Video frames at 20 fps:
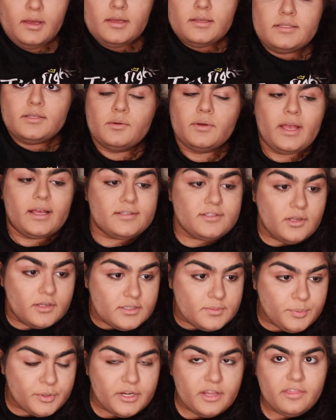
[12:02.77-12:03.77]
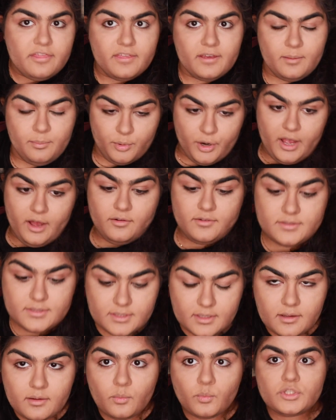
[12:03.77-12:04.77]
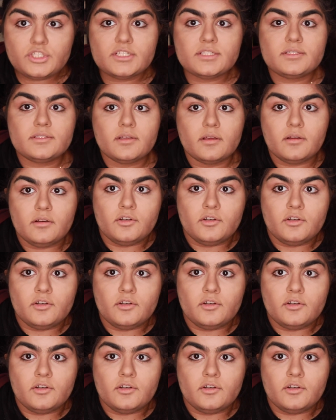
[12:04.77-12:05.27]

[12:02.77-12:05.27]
So Gaston has pretty thick brows, which is